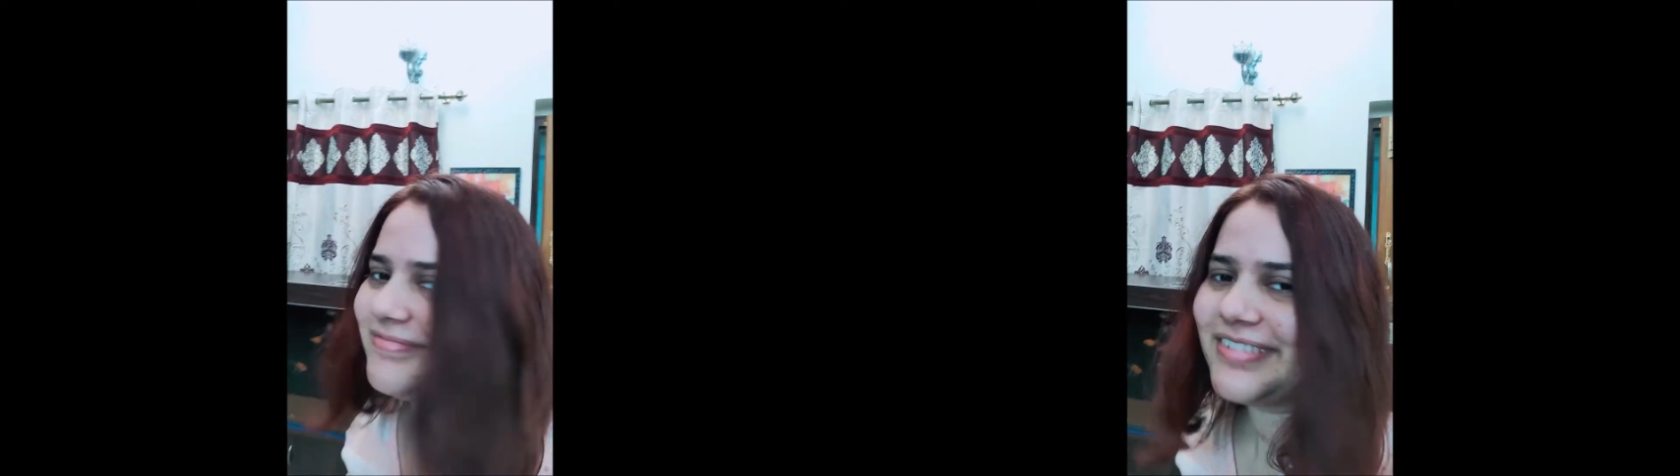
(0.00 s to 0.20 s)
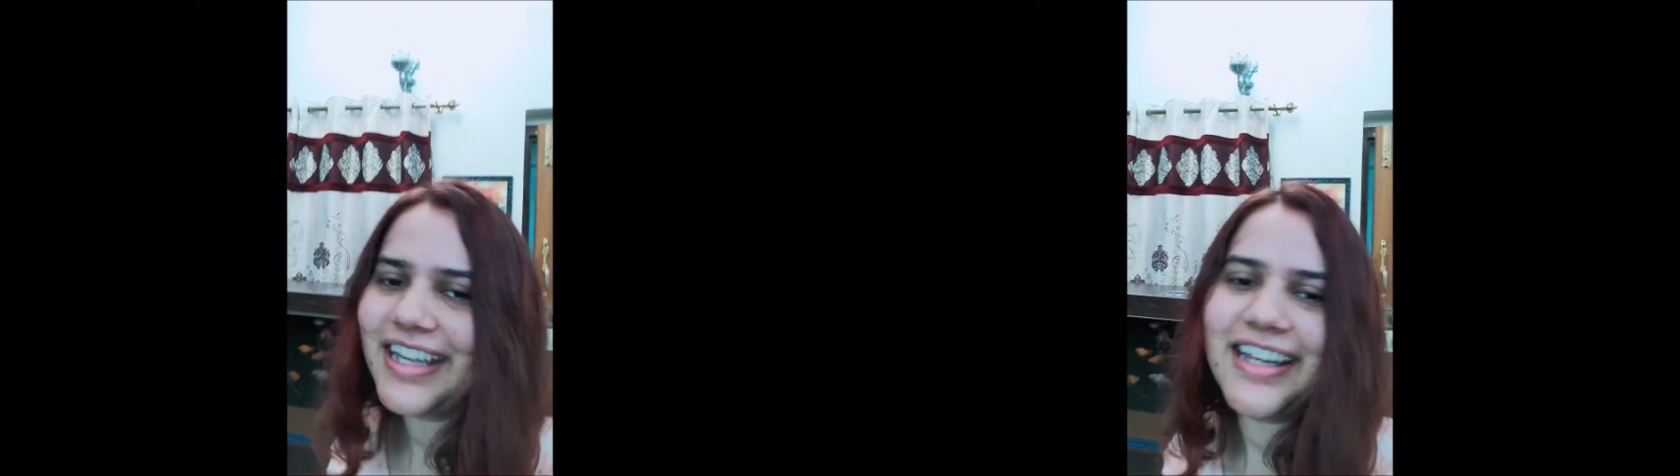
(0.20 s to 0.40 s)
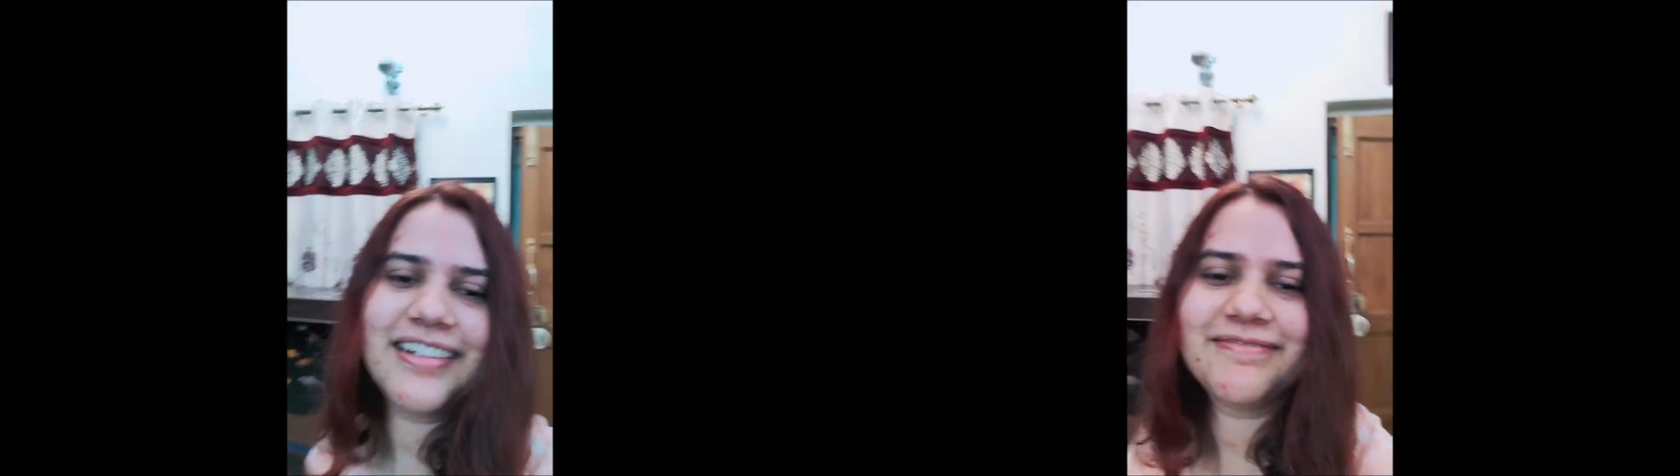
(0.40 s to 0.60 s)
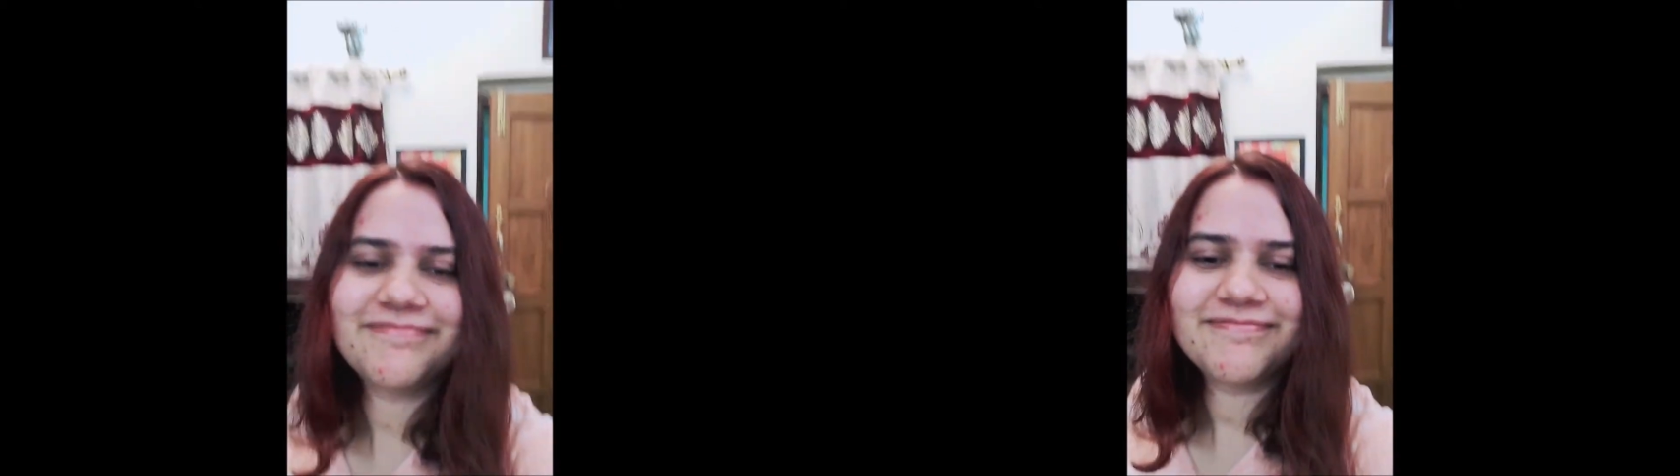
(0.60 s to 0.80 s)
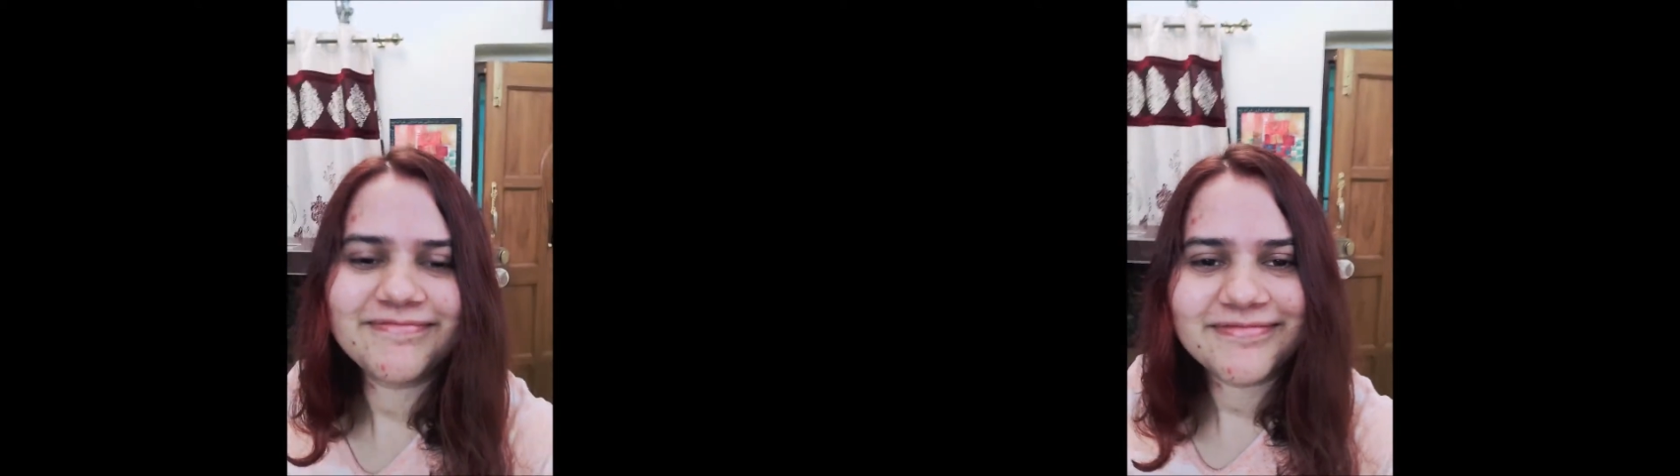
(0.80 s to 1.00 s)
yeah,
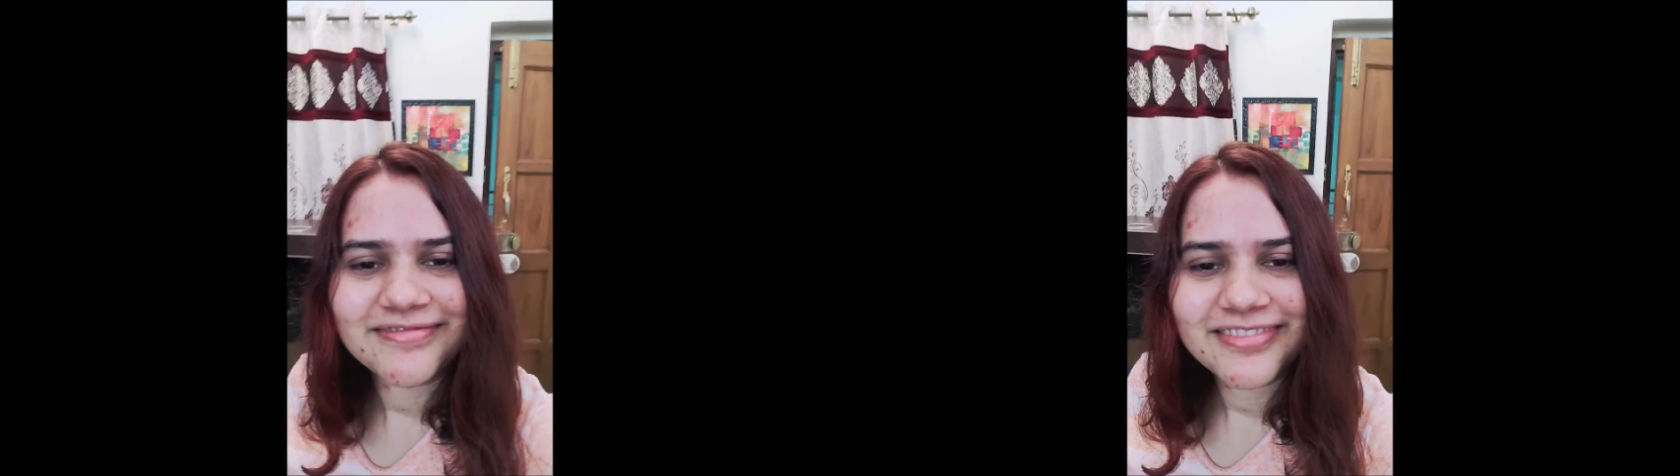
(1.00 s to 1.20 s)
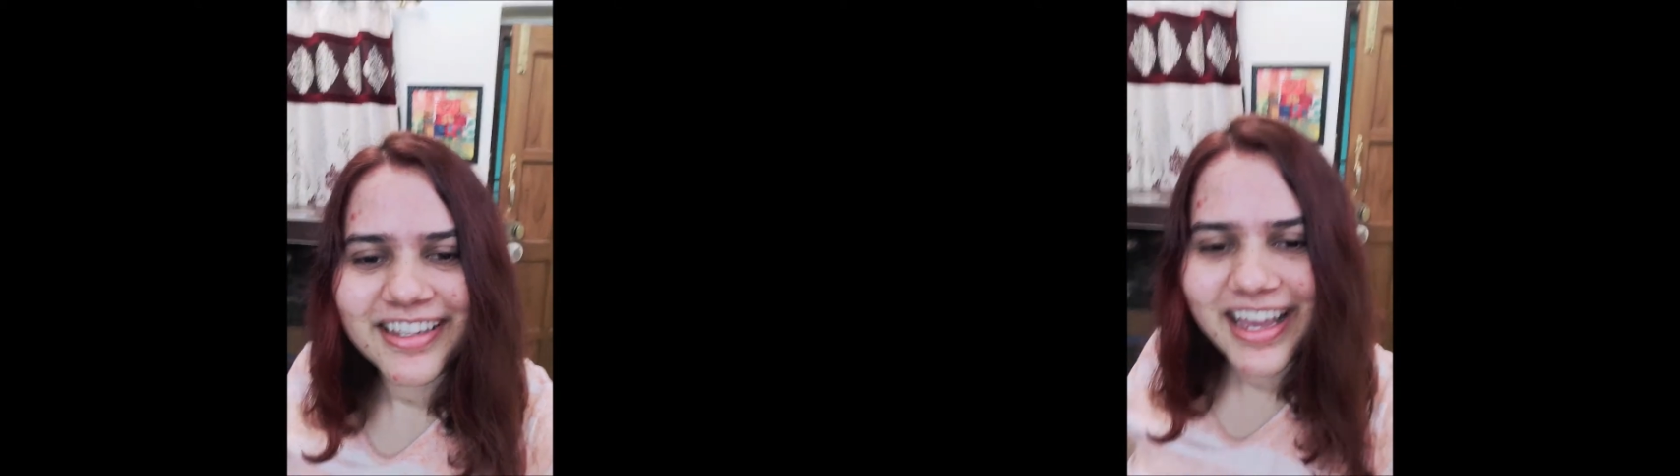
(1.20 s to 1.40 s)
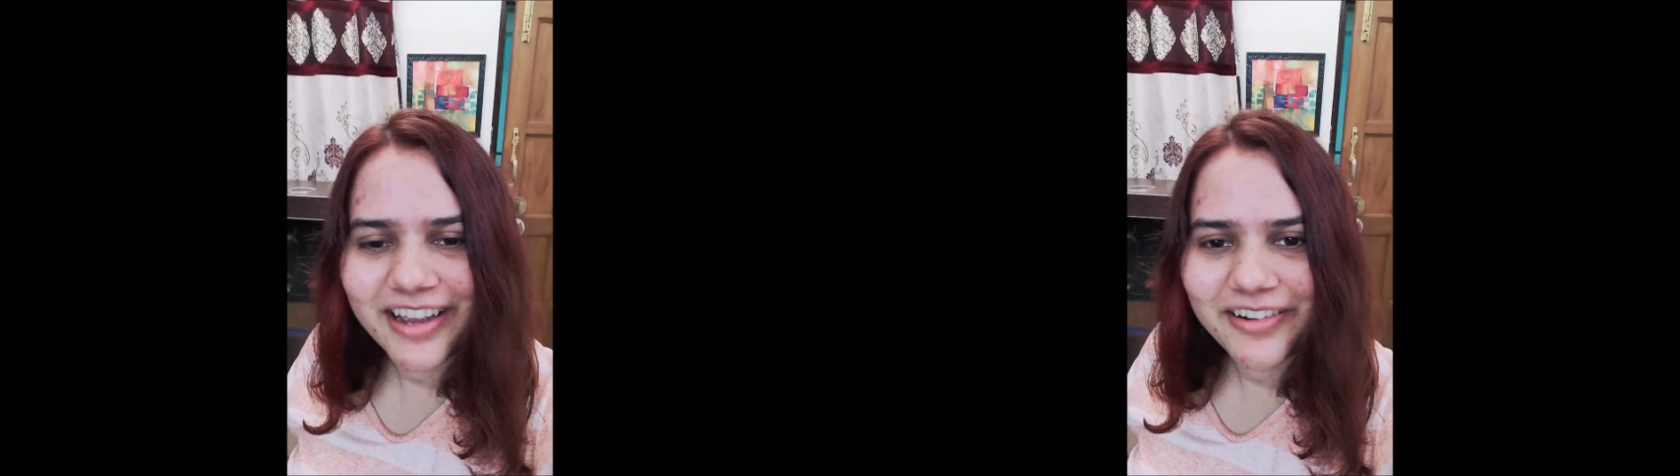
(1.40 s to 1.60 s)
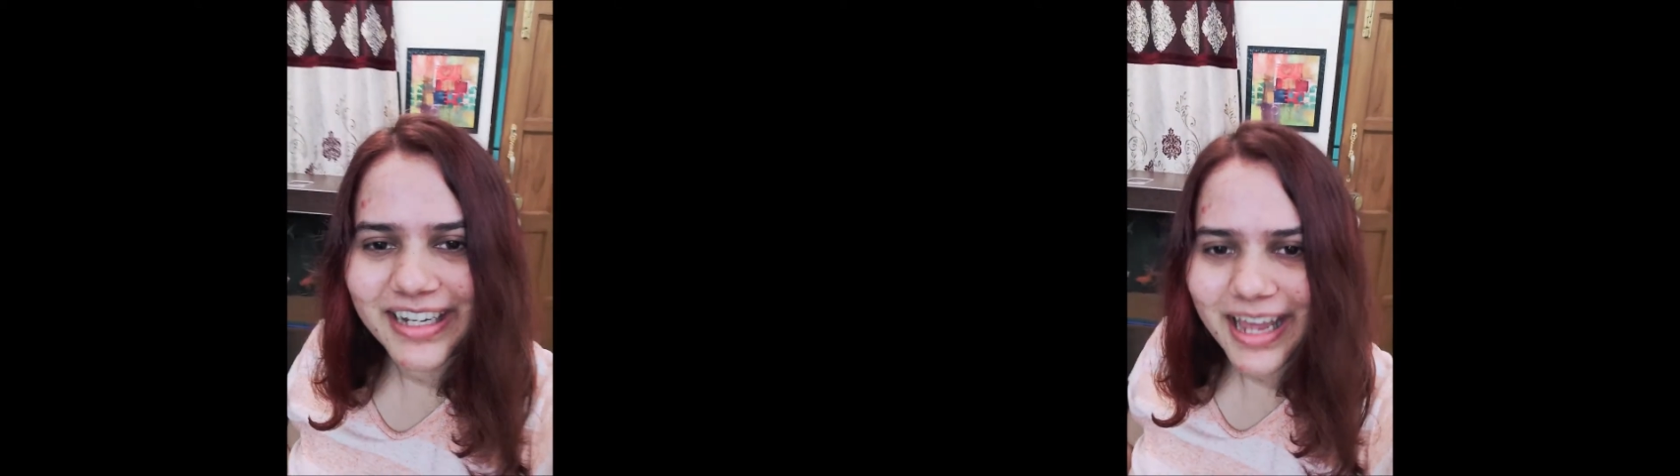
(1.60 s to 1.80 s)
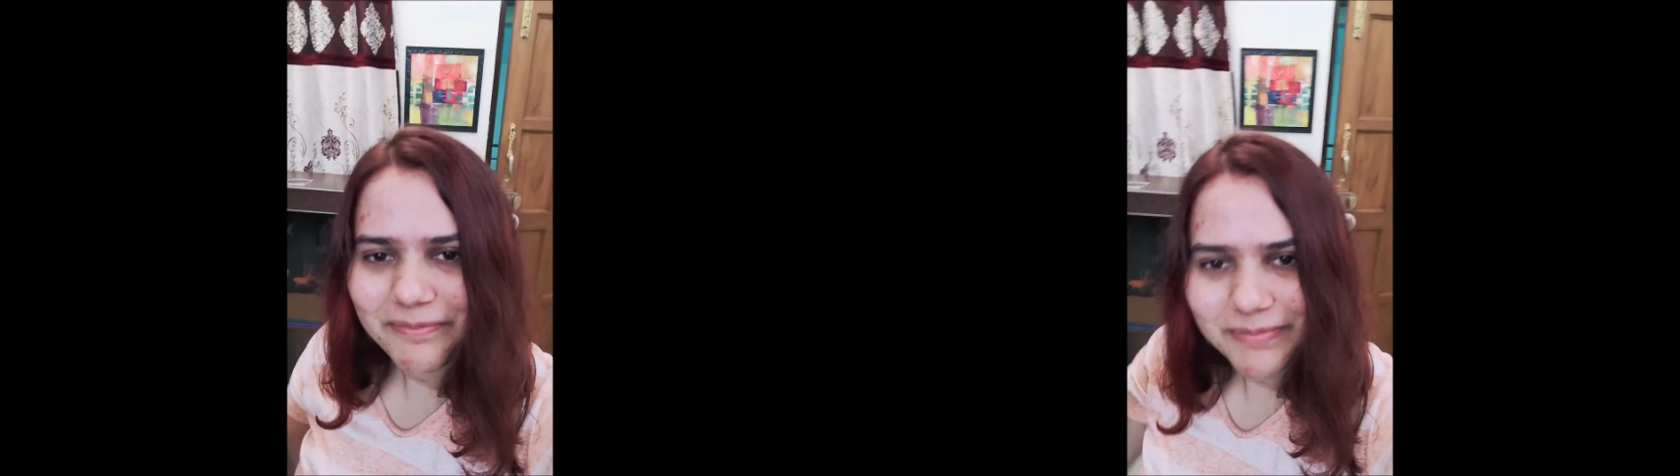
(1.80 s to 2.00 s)
I'm quite
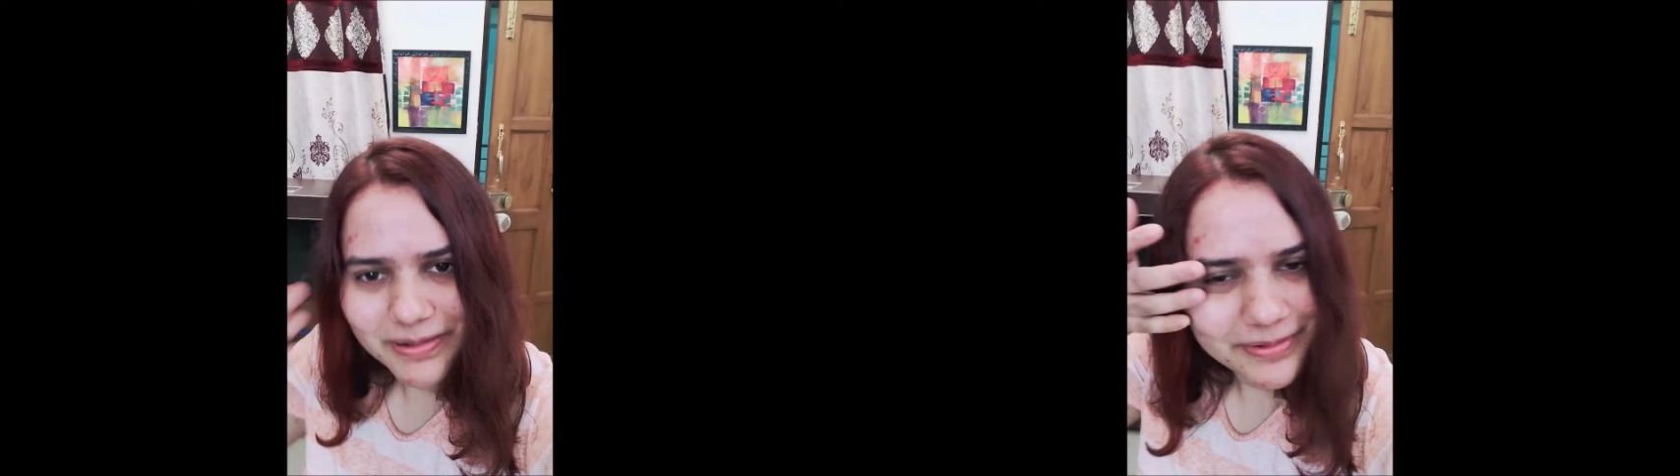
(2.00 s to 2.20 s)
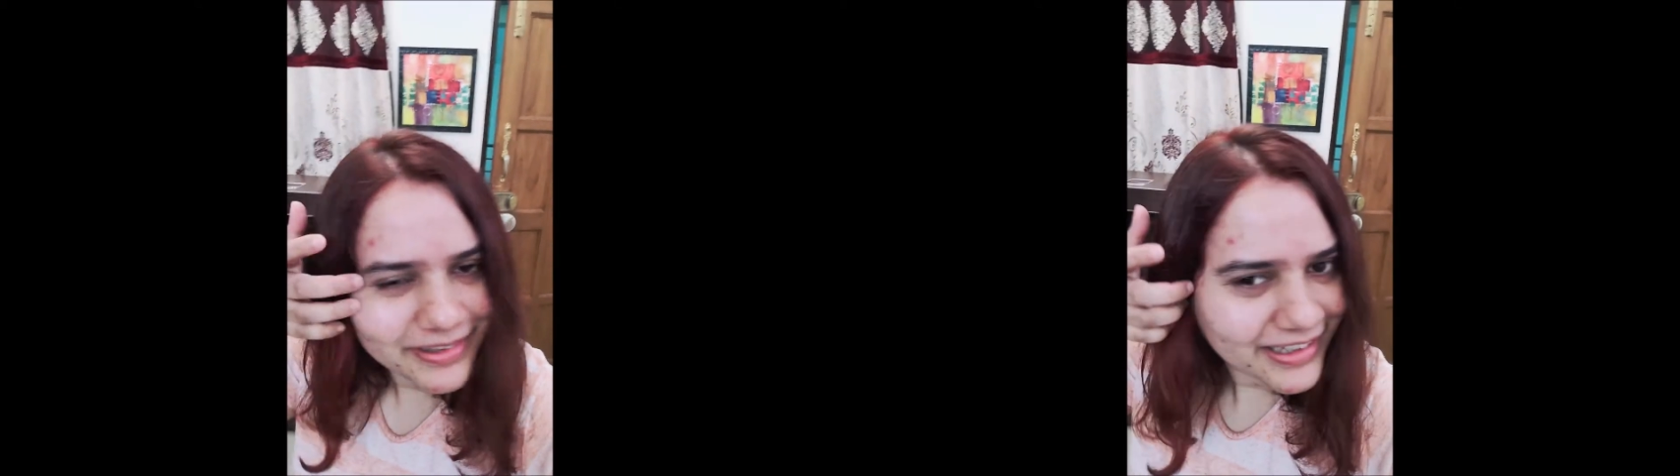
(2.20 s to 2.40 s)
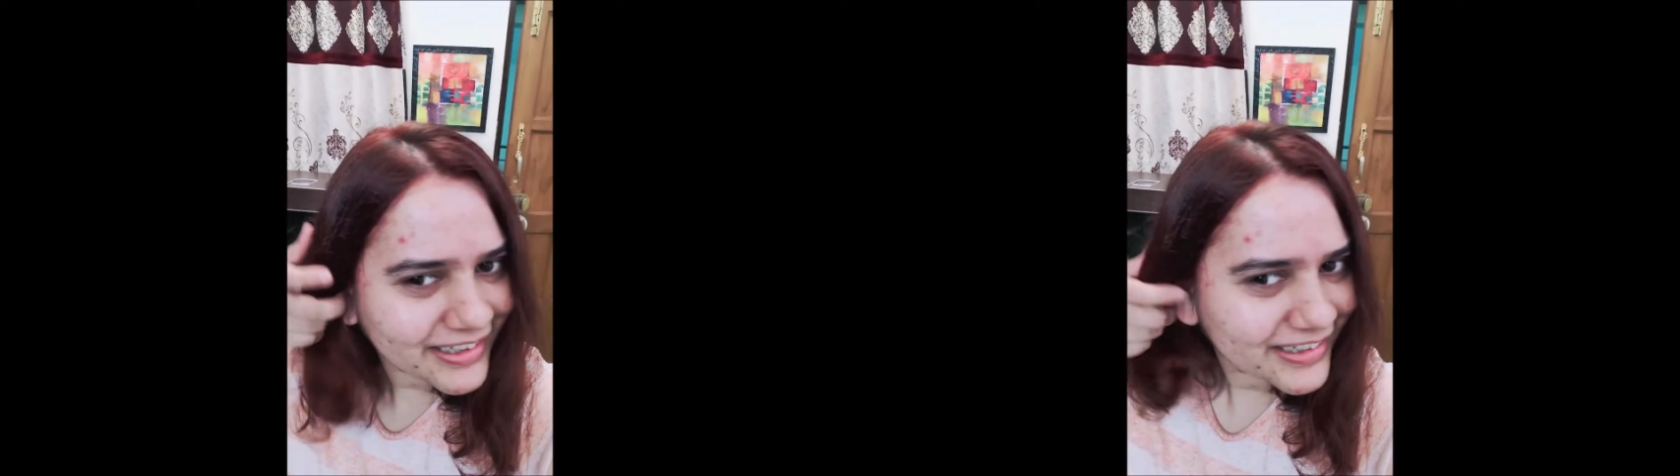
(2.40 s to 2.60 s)
happy about it.